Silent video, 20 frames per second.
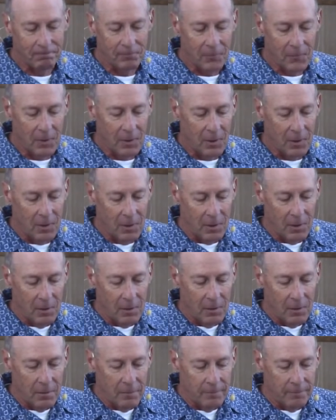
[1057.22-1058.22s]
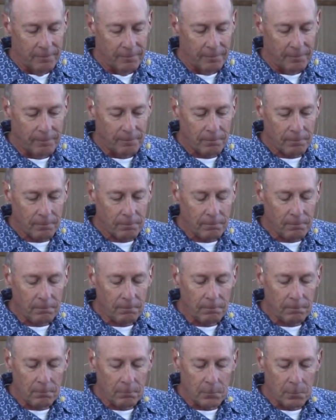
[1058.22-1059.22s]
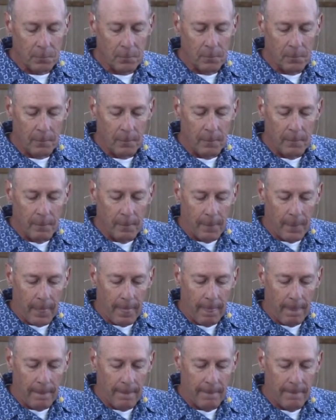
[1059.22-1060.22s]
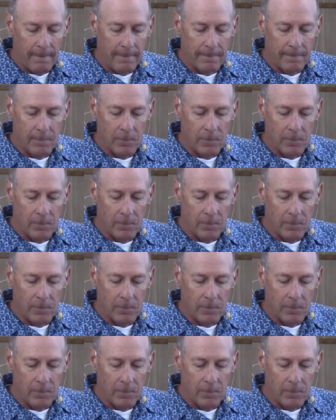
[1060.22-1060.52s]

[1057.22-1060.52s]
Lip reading: Nothing is said.